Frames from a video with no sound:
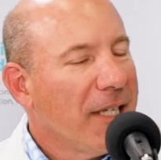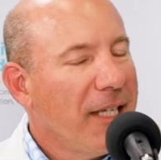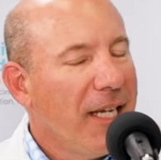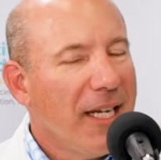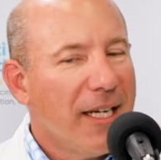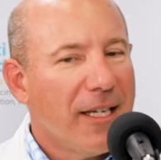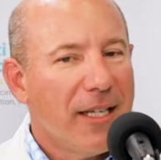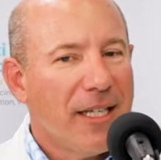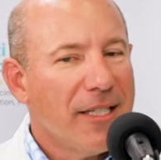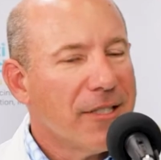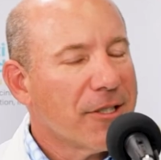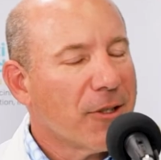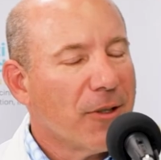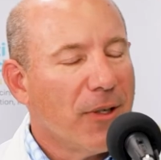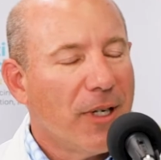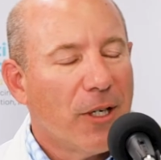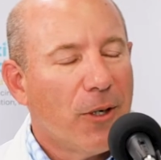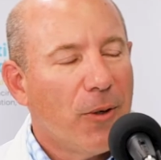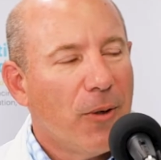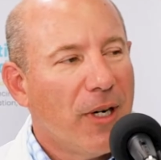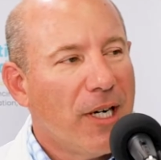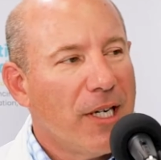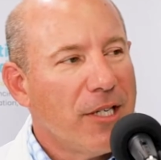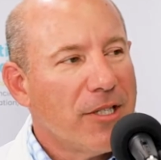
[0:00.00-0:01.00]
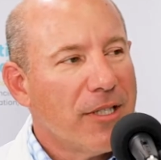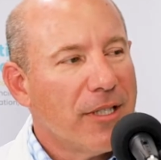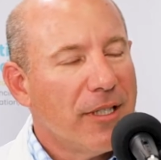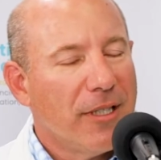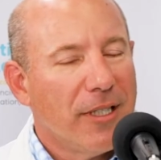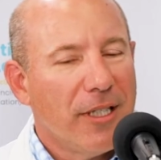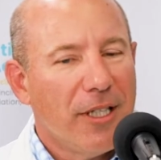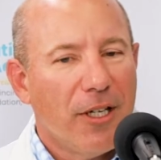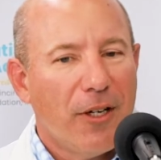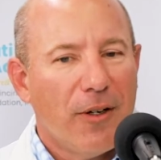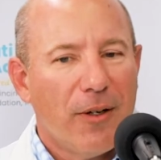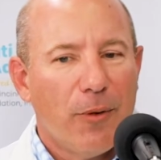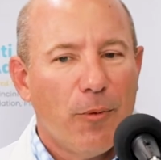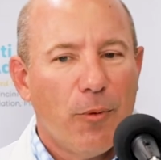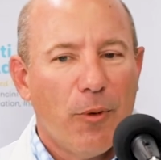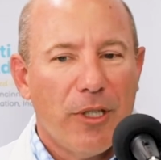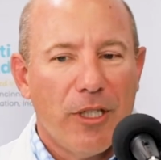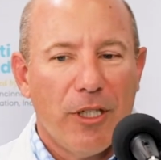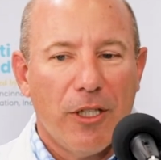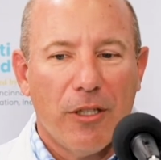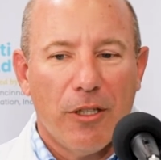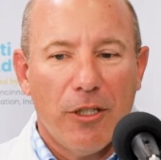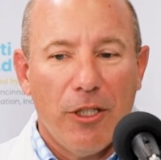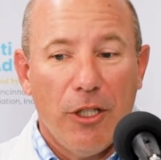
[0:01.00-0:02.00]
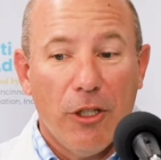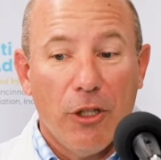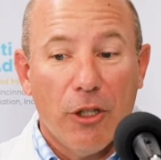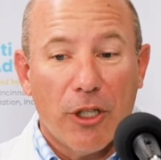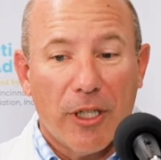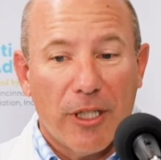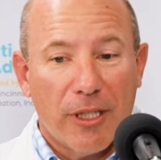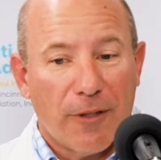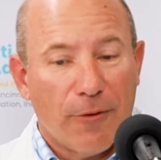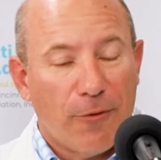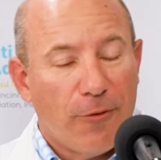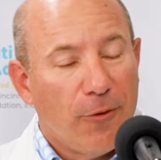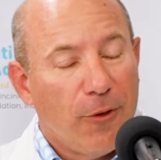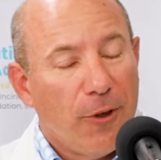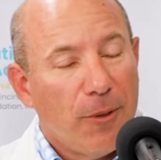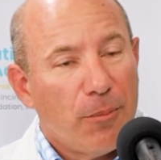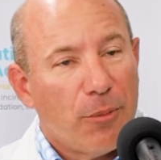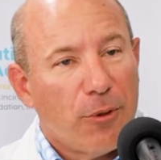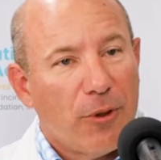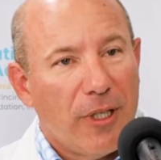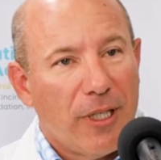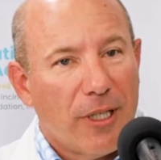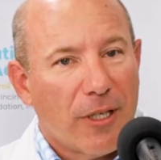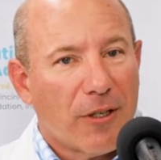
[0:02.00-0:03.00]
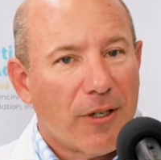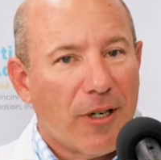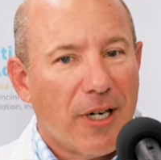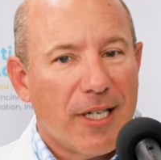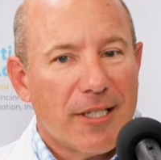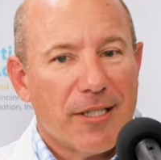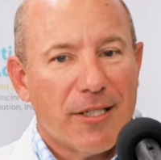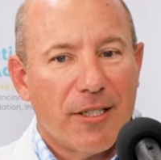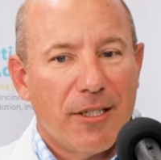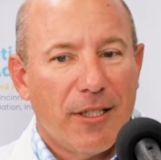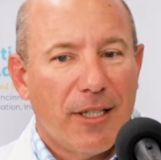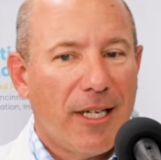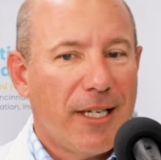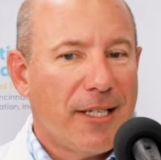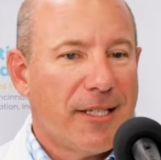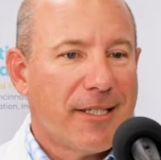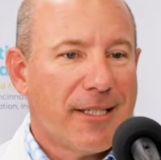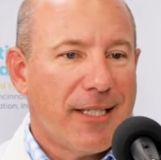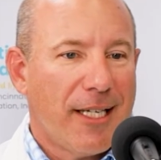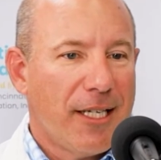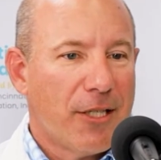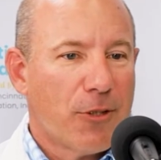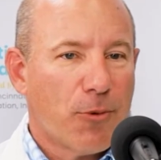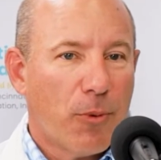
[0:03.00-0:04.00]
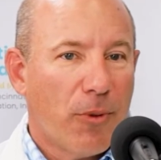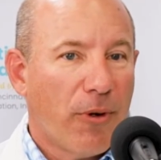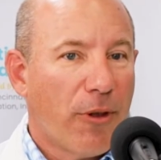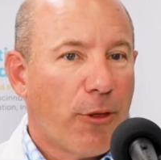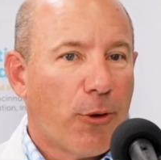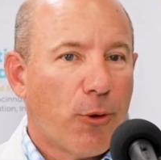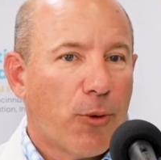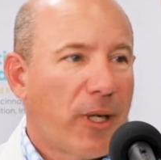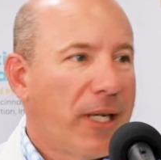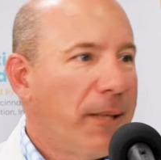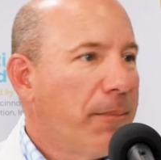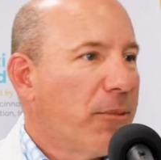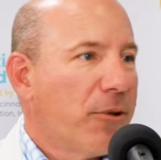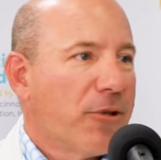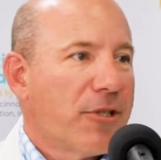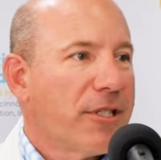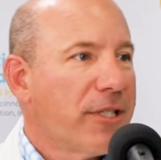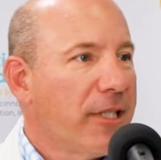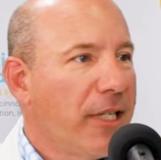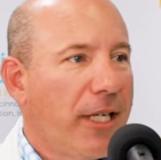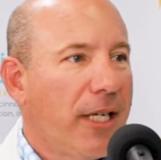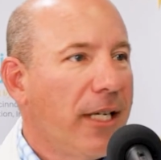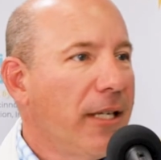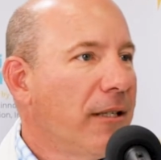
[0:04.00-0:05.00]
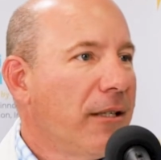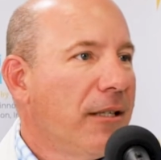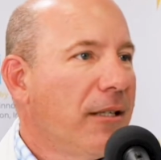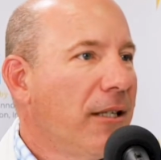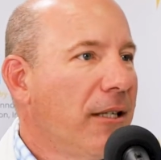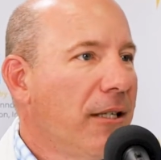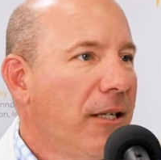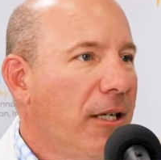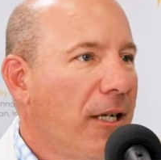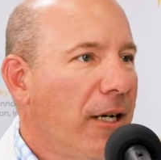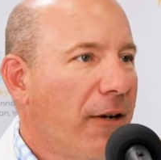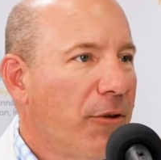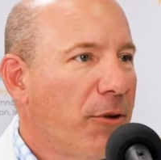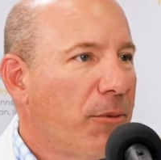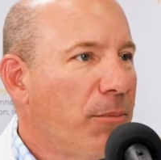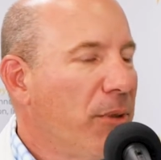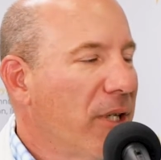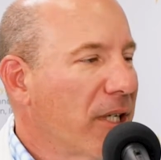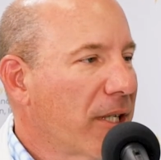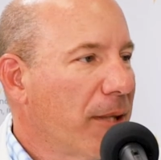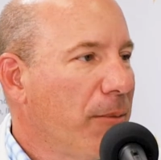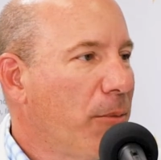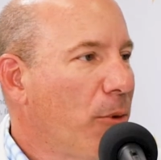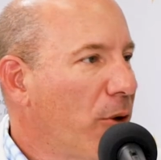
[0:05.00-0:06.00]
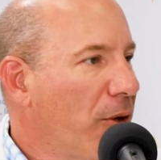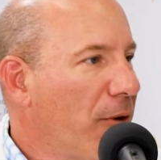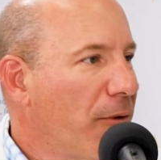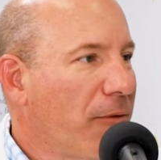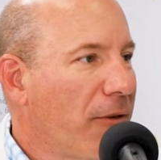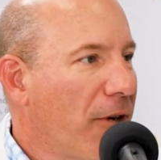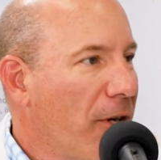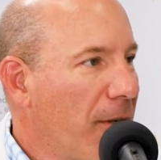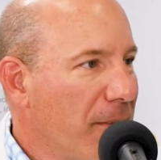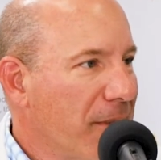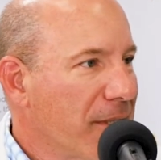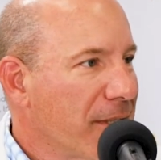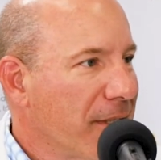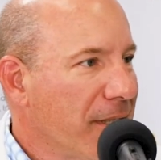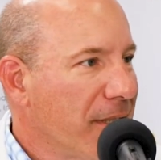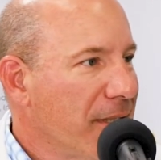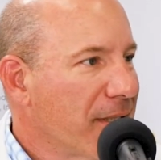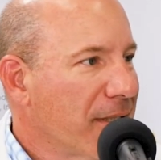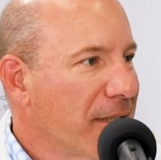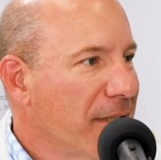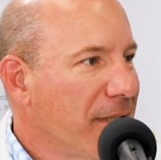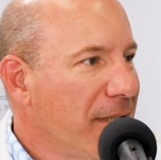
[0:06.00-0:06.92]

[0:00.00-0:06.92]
Yeah, that's a great question. When you look at the footprint across the United States, we're 3% of the brick and mortar pharmacies.